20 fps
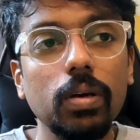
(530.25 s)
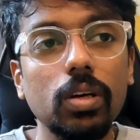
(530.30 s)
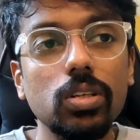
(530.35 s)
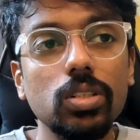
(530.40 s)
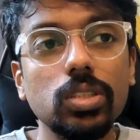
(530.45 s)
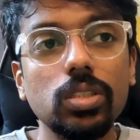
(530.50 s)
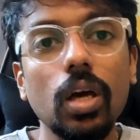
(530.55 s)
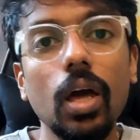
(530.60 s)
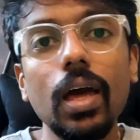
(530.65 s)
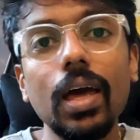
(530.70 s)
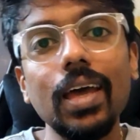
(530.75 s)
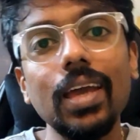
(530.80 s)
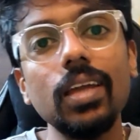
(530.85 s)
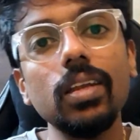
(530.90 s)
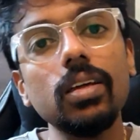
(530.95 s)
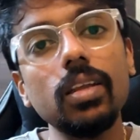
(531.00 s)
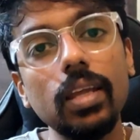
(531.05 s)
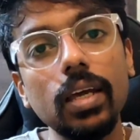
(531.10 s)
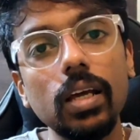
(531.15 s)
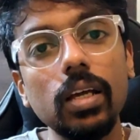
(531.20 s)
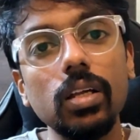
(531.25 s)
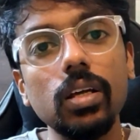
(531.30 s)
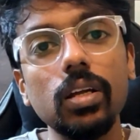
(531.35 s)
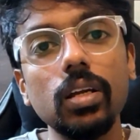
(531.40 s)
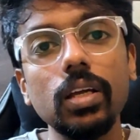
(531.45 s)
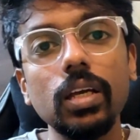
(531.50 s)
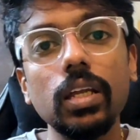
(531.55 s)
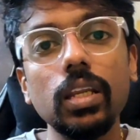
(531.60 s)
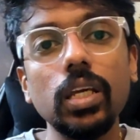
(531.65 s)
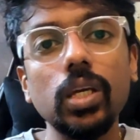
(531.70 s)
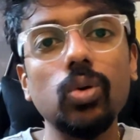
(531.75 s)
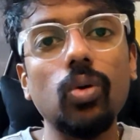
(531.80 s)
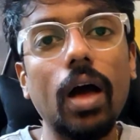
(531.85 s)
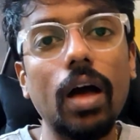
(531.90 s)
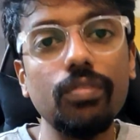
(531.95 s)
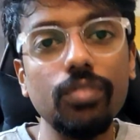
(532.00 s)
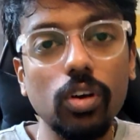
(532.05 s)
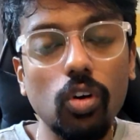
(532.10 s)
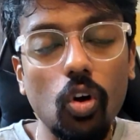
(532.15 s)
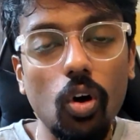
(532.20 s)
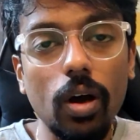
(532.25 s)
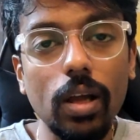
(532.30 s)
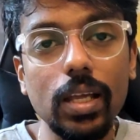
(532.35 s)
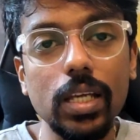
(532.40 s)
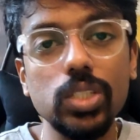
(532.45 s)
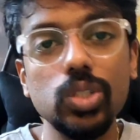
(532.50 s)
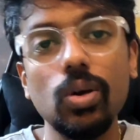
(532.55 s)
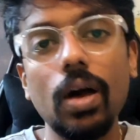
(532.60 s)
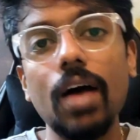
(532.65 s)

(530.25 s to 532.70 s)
Because in a regular degree, you have a college,